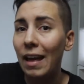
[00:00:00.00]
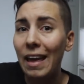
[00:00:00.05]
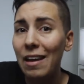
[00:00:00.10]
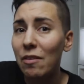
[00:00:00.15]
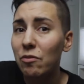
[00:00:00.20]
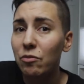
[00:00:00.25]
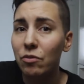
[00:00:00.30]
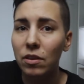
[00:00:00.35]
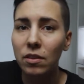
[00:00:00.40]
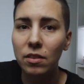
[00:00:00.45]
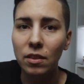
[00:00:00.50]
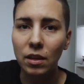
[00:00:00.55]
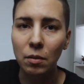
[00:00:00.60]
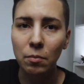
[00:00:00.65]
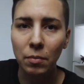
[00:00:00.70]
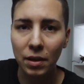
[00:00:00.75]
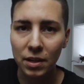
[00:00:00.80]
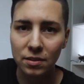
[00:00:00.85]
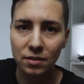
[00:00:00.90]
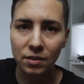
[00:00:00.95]
everything
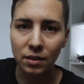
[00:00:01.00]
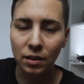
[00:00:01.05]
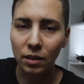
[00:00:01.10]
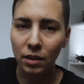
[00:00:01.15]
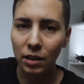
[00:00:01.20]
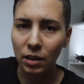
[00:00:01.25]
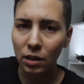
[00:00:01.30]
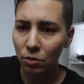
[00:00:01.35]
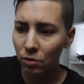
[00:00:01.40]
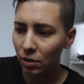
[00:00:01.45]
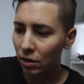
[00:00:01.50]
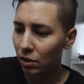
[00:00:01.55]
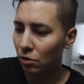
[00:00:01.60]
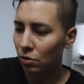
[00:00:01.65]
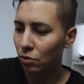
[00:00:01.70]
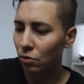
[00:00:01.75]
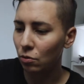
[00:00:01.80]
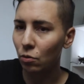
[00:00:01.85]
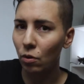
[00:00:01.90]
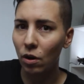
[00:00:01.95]
basically. You need
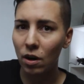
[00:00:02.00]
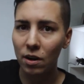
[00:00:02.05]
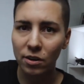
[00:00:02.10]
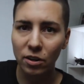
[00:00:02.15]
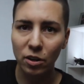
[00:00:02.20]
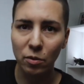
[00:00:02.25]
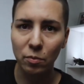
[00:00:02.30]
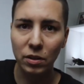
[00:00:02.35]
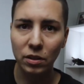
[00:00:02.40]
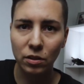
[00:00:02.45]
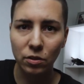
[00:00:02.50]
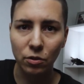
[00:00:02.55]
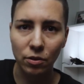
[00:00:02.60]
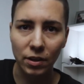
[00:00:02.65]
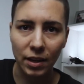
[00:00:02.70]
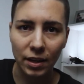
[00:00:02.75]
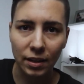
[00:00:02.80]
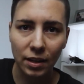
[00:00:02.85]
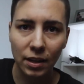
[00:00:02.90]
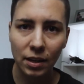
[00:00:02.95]
to argument your
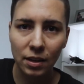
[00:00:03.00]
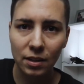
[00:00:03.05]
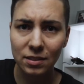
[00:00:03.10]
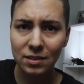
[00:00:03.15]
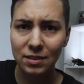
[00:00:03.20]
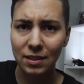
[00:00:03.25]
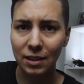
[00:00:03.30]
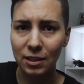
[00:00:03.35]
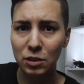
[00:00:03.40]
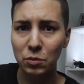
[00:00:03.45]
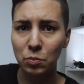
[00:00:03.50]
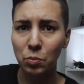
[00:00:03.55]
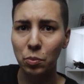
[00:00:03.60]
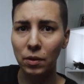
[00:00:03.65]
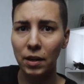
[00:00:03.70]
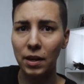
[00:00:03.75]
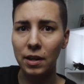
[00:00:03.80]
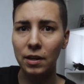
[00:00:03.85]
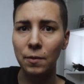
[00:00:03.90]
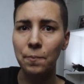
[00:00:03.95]
ideas,
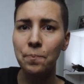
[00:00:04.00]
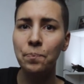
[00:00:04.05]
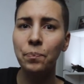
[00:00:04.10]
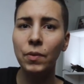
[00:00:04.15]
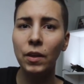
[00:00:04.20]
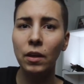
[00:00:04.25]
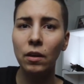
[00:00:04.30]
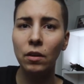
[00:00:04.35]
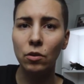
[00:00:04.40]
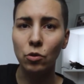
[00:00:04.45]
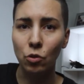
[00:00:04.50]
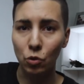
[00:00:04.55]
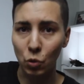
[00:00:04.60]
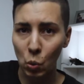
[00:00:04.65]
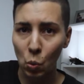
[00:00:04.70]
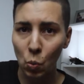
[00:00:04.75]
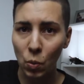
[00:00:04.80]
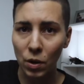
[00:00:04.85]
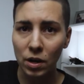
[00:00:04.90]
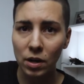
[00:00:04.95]
explain your
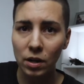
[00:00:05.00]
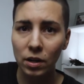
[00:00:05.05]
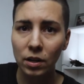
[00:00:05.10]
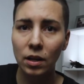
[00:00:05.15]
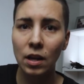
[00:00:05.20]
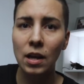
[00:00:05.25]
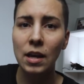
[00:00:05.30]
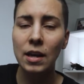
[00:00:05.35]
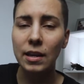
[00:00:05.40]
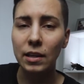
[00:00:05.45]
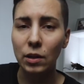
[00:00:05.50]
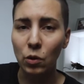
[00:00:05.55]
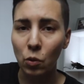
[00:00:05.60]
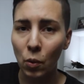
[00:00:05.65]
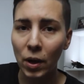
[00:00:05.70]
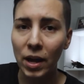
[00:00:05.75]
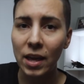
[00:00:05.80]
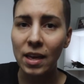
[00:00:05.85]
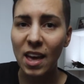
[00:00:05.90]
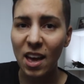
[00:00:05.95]
work in a
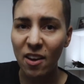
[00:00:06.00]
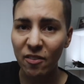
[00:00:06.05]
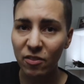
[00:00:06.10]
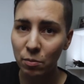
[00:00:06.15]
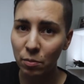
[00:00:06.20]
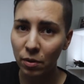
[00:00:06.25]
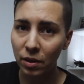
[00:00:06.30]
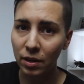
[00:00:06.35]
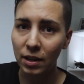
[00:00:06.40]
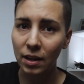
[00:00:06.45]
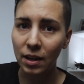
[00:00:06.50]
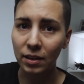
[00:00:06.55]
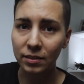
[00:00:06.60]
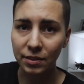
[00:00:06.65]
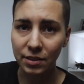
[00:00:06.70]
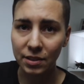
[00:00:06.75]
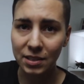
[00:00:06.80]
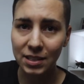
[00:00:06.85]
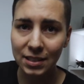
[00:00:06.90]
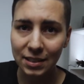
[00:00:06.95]
way everybody
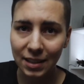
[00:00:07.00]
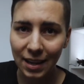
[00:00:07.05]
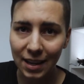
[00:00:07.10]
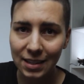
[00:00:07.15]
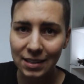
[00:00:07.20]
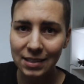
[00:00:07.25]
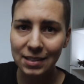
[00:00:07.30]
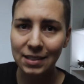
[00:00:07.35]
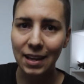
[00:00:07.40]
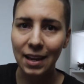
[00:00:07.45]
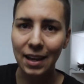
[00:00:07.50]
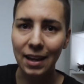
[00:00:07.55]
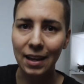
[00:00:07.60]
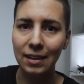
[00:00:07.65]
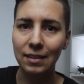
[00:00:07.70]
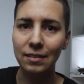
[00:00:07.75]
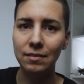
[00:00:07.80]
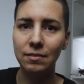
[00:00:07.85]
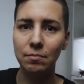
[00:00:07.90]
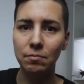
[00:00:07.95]
understands
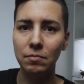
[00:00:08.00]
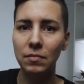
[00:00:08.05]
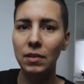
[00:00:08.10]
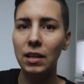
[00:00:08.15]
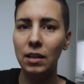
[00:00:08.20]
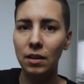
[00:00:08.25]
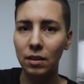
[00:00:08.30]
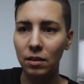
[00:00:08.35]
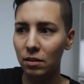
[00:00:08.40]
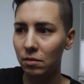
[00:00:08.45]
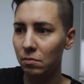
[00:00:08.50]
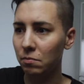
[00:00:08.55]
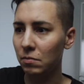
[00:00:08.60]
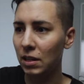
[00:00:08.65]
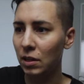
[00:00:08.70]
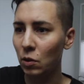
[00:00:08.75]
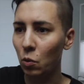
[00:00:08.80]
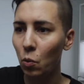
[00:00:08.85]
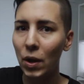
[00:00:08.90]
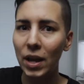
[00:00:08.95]
and
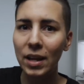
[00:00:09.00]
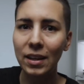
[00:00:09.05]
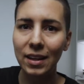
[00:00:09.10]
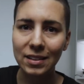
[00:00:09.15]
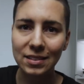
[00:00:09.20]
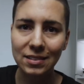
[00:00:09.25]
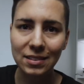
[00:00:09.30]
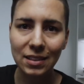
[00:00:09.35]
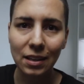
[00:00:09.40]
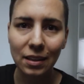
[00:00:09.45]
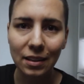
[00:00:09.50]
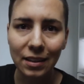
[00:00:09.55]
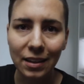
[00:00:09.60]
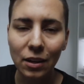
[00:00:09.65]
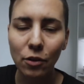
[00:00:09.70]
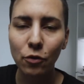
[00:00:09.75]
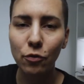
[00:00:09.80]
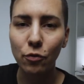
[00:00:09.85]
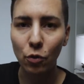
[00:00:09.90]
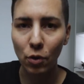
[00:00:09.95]
in a way that's
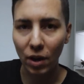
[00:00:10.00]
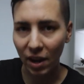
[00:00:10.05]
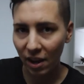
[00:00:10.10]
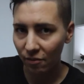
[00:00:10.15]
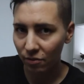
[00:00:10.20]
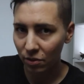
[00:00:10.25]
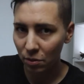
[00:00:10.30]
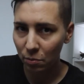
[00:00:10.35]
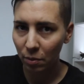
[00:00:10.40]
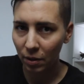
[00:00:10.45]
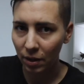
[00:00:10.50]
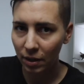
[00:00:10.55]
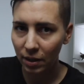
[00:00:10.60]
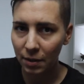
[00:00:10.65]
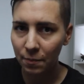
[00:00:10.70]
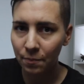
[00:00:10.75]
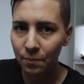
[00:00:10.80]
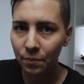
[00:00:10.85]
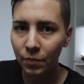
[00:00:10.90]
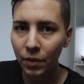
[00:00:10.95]
clear for
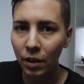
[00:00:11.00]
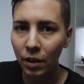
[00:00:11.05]
everybody.